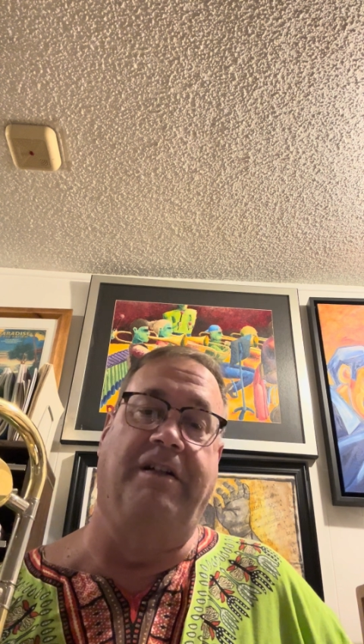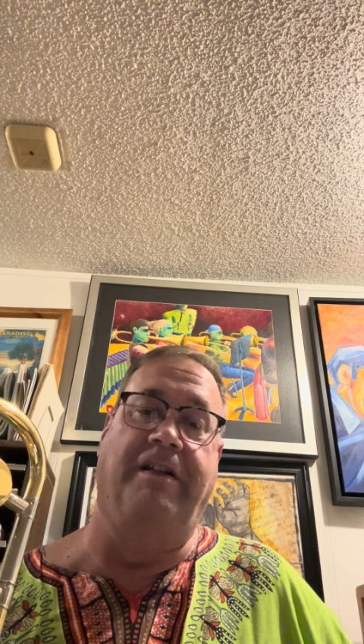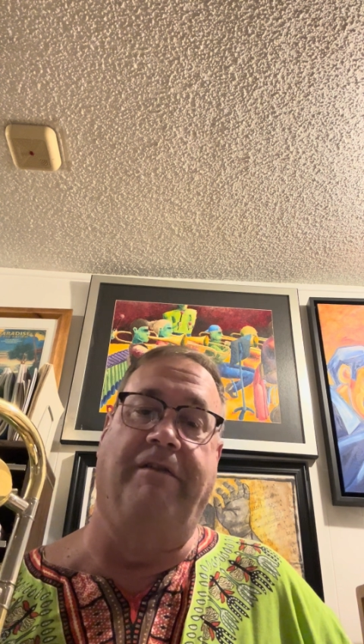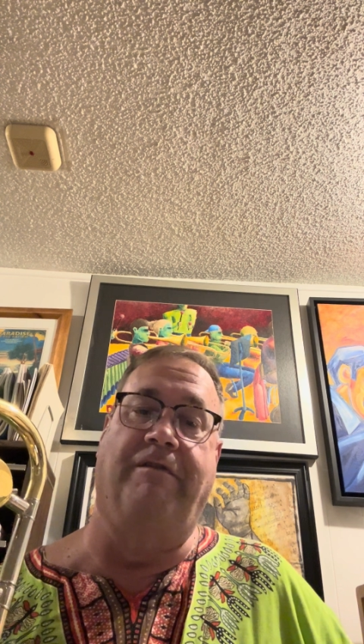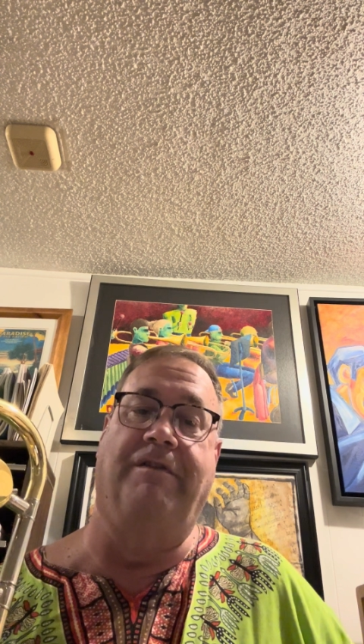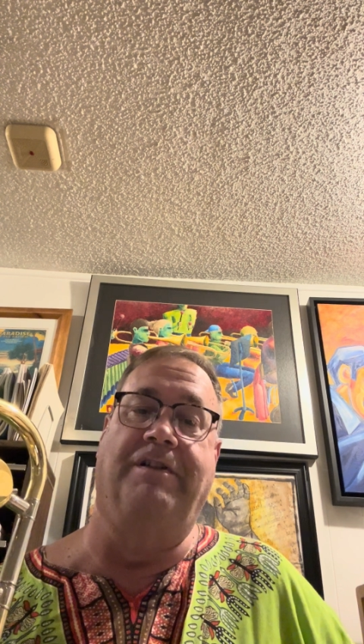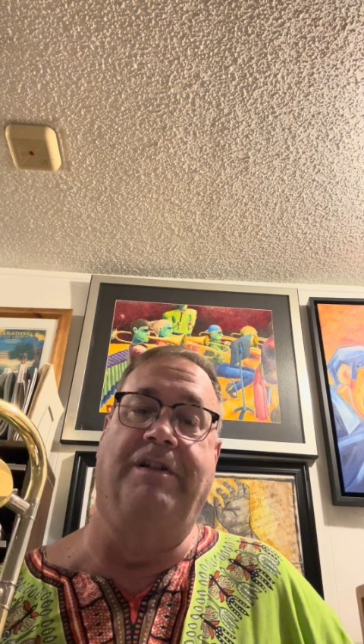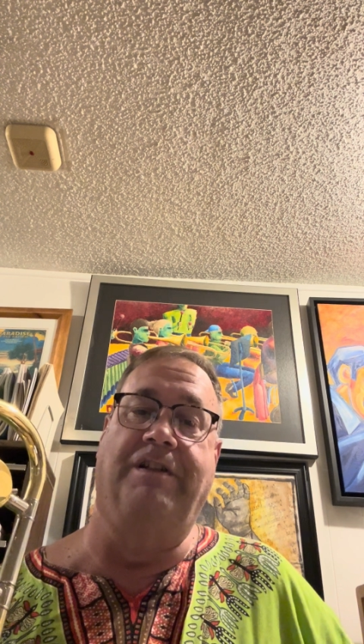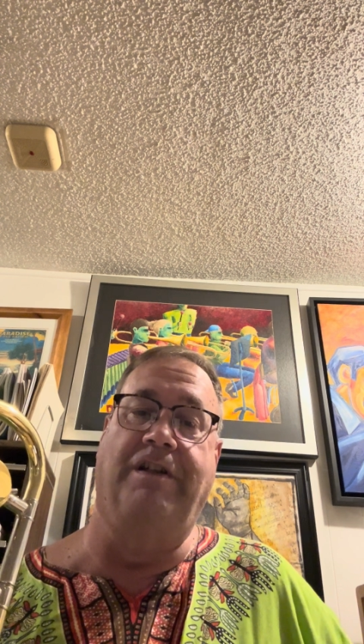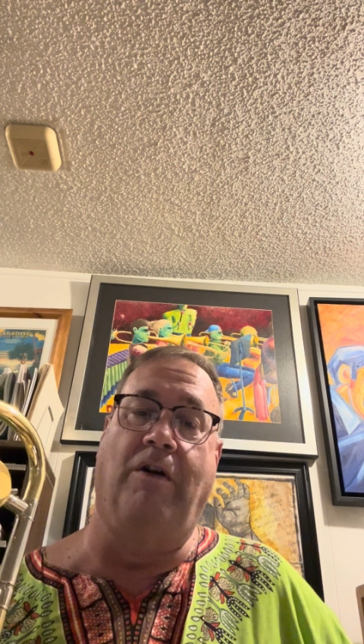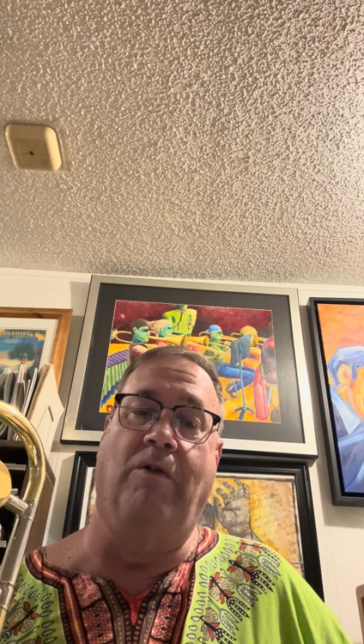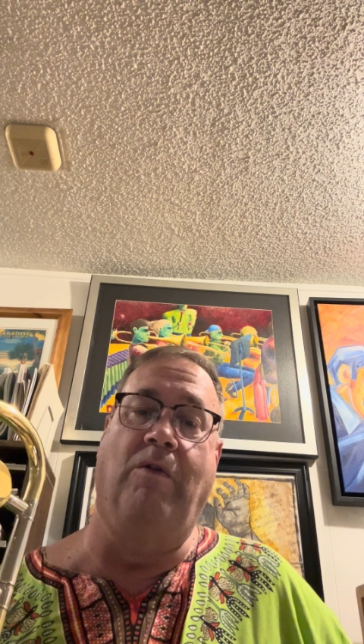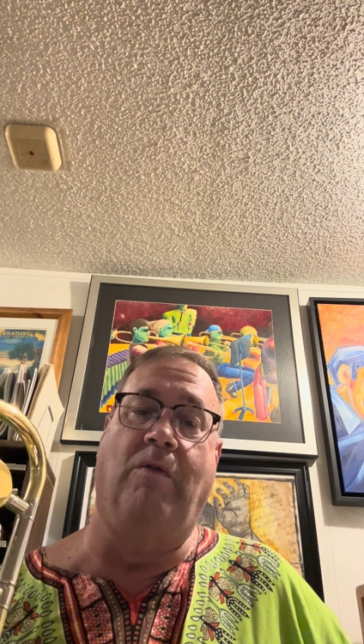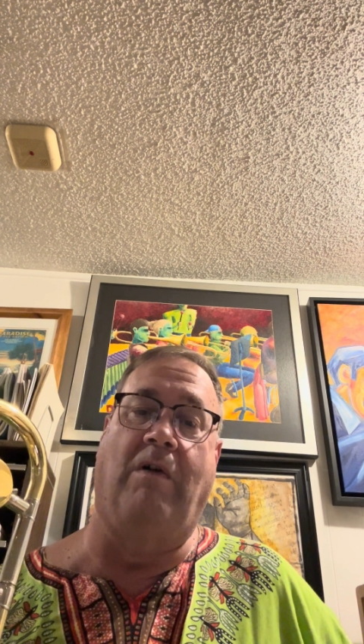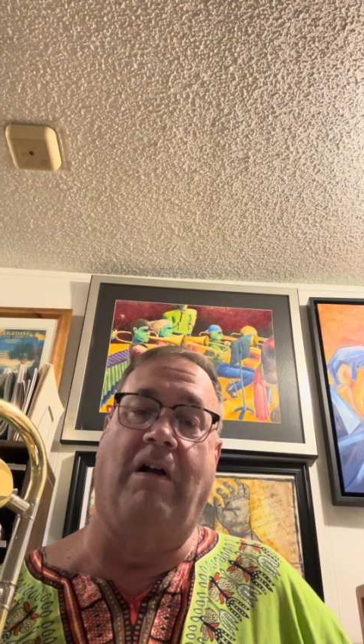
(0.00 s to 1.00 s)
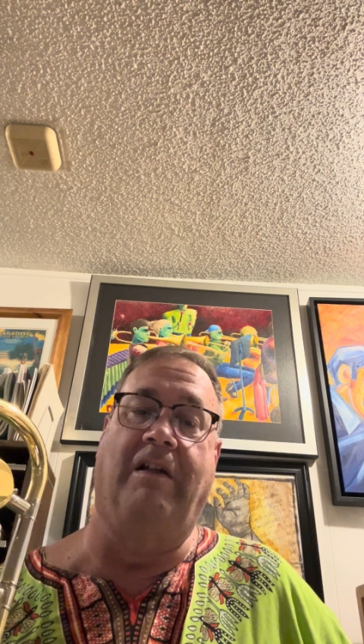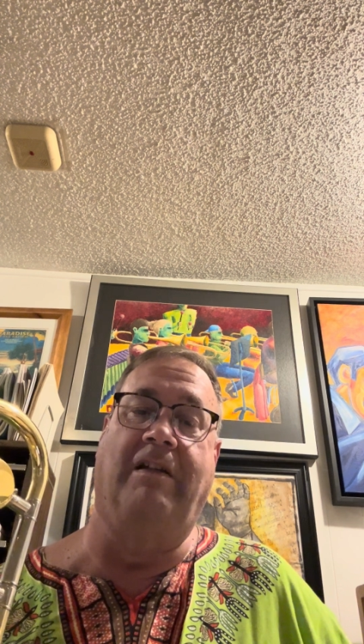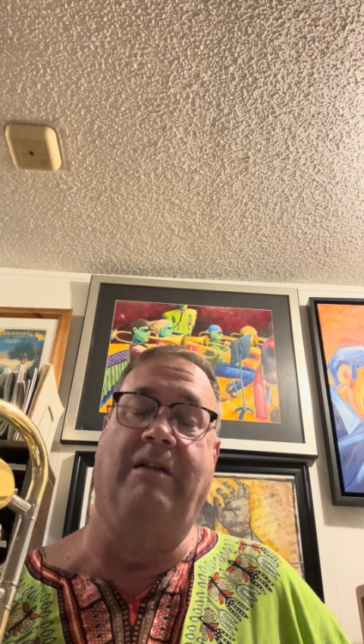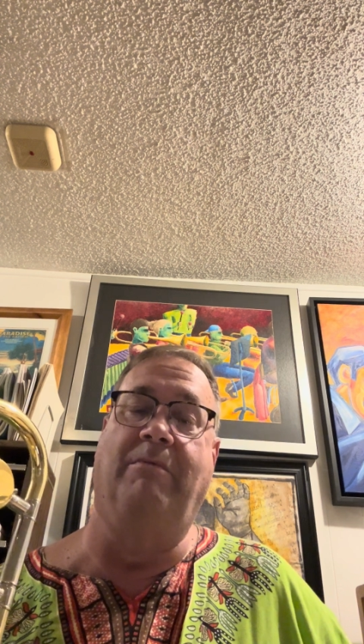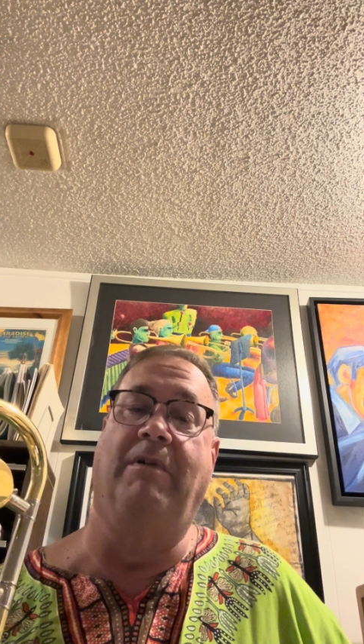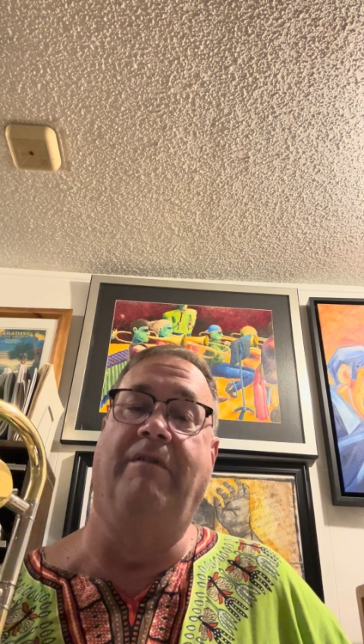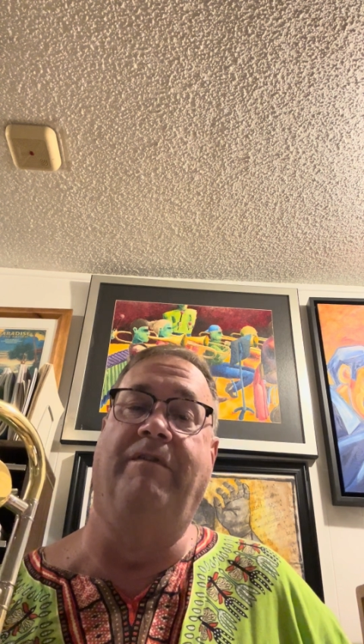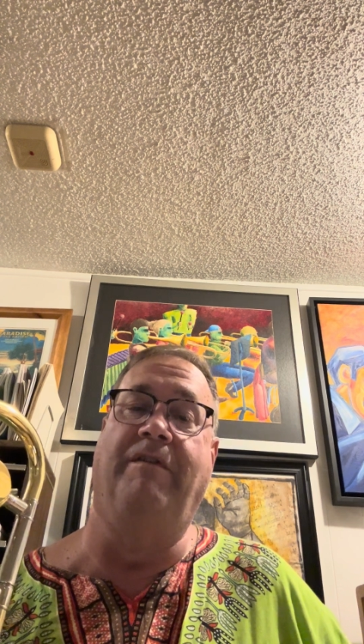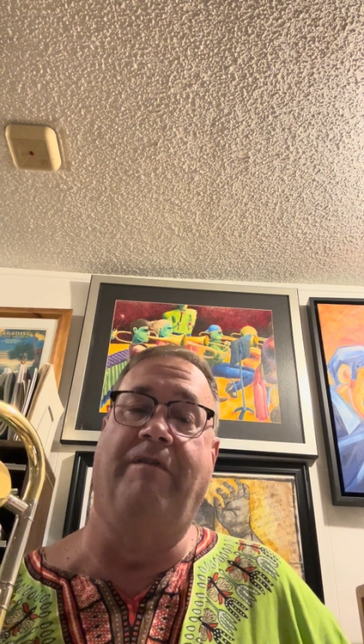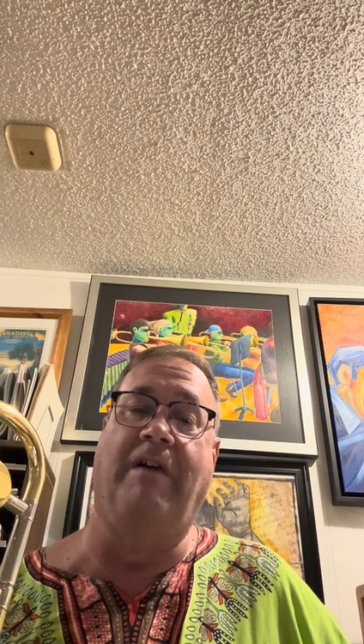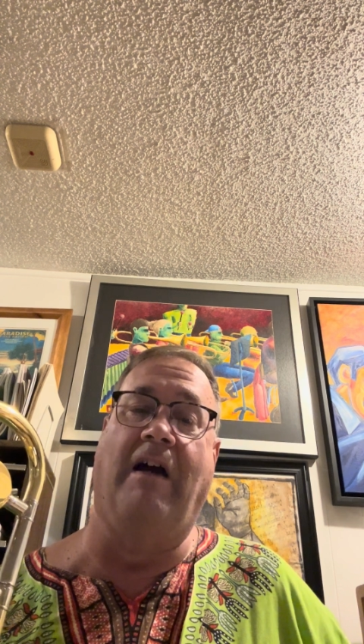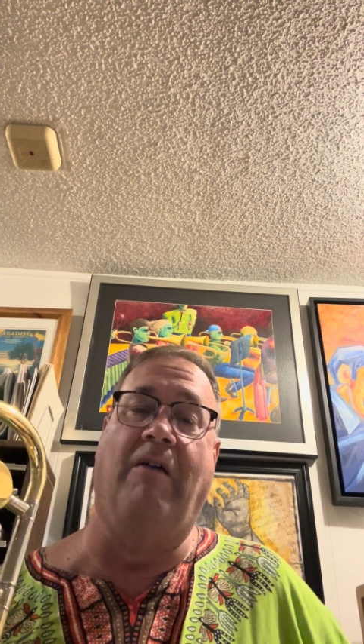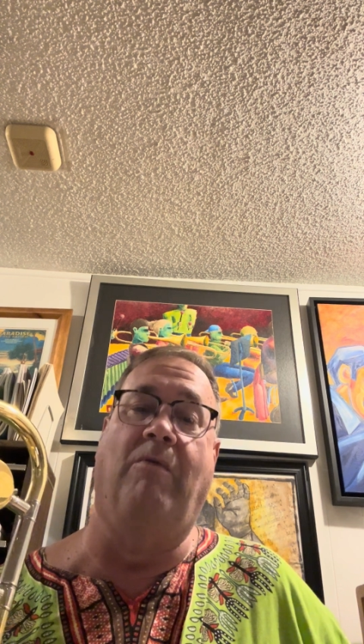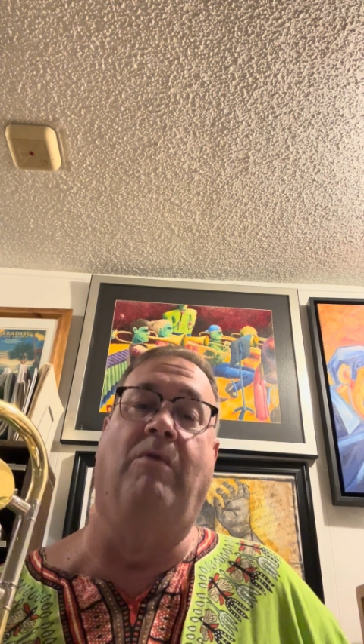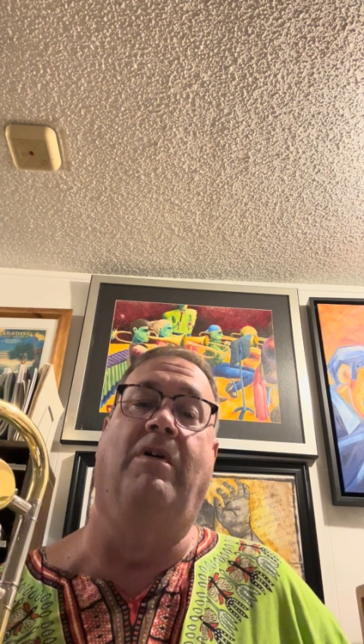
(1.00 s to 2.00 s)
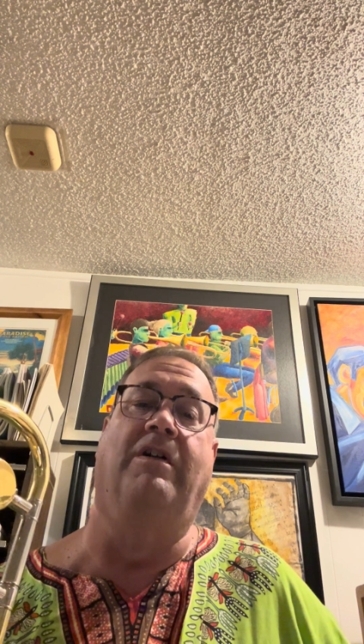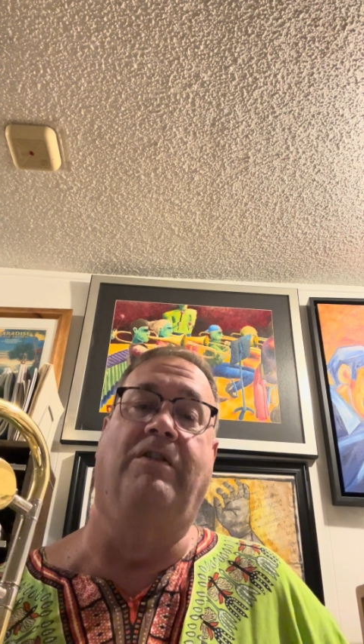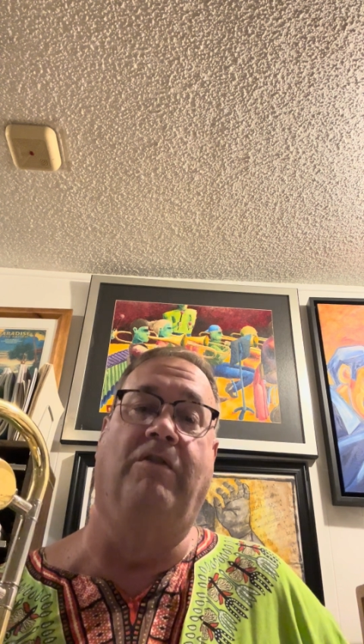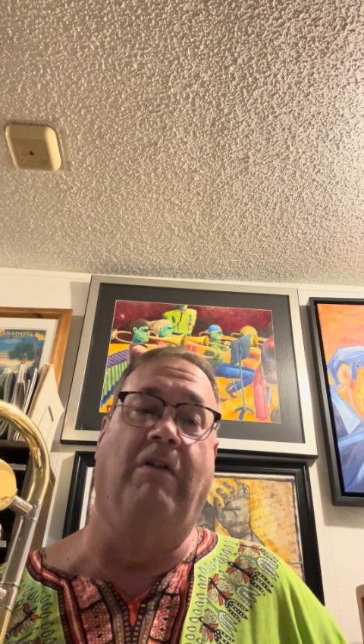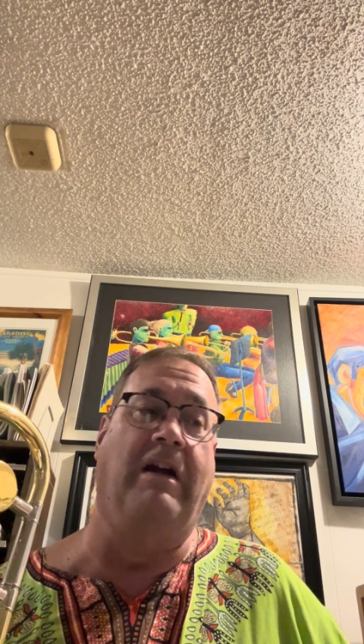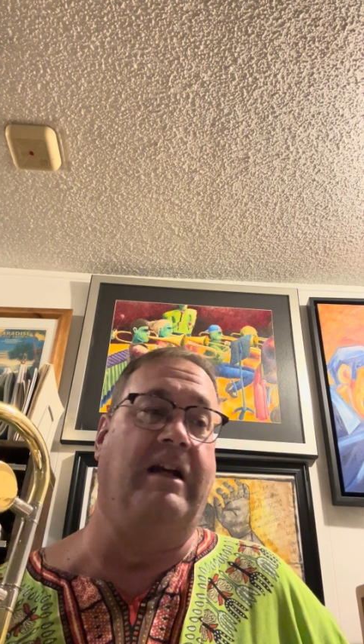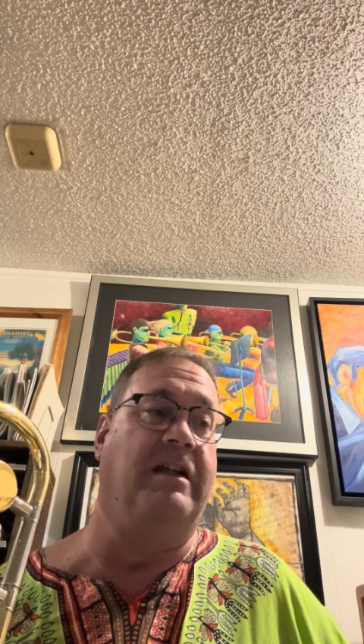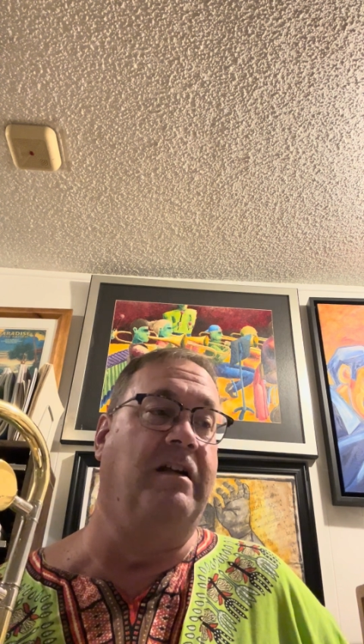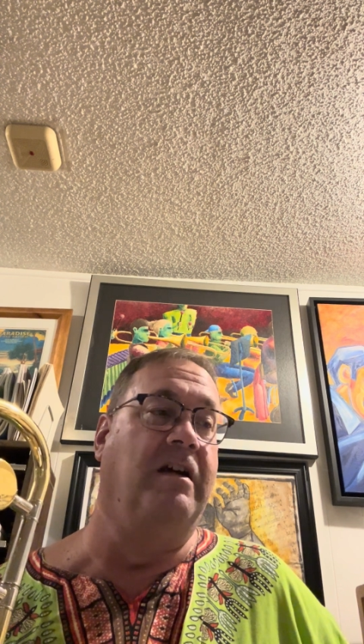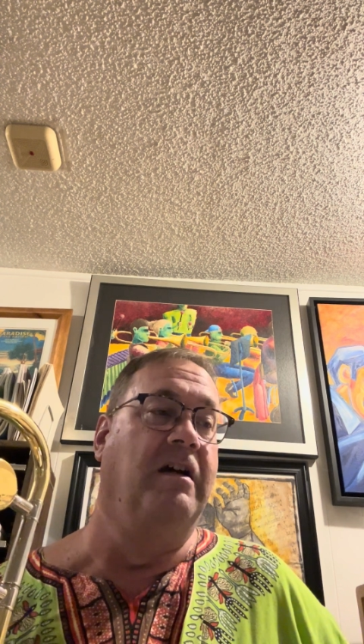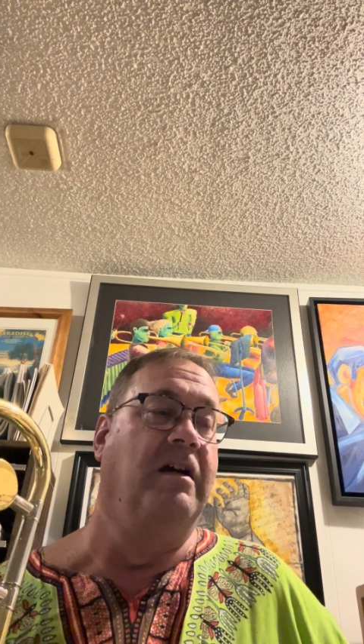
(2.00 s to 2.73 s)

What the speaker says: difference in tone quality, but if you've got one, great.